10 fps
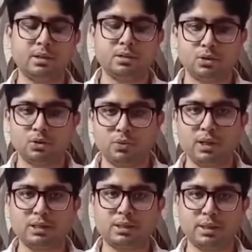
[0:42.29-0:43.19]
So,
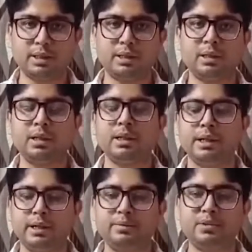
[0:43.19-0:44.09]
first thing,
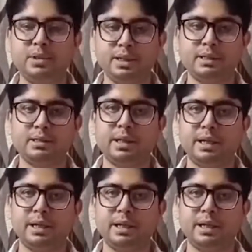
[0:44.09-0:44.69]
if there is